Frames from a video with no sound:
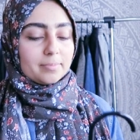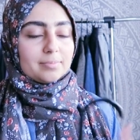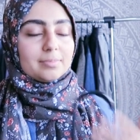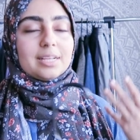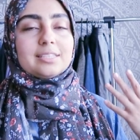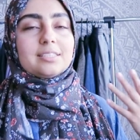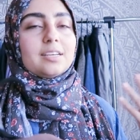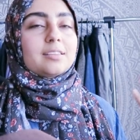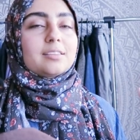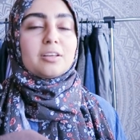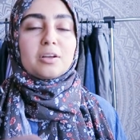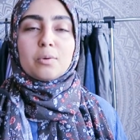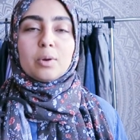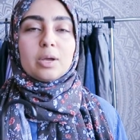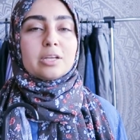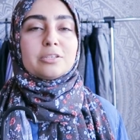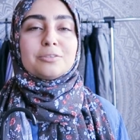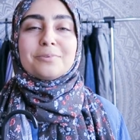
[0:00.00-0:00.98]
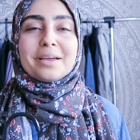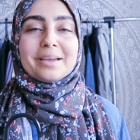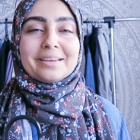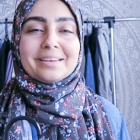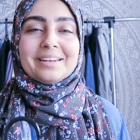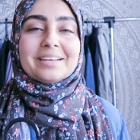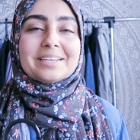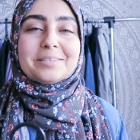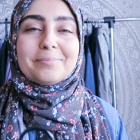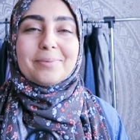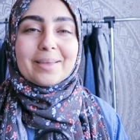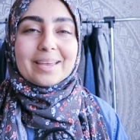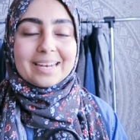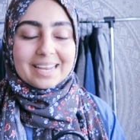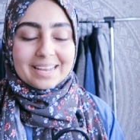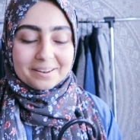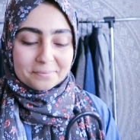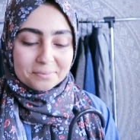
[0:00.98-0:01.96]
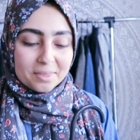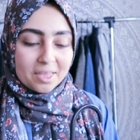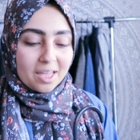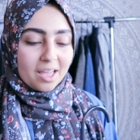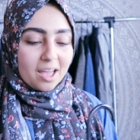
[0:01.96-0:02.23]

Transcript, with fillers: That's like the quickest way I can explain it.